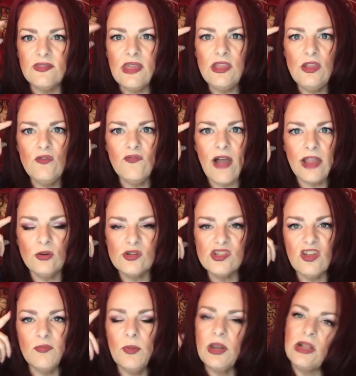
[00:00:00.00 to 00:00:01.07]
and then you find
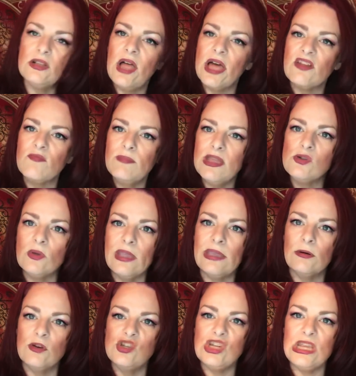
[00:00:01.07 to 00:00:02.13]
yourself putting a lot of mental
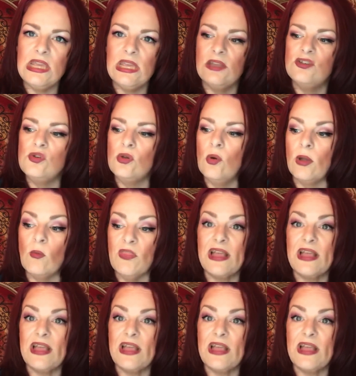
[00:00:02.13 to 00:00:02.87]
energy into going,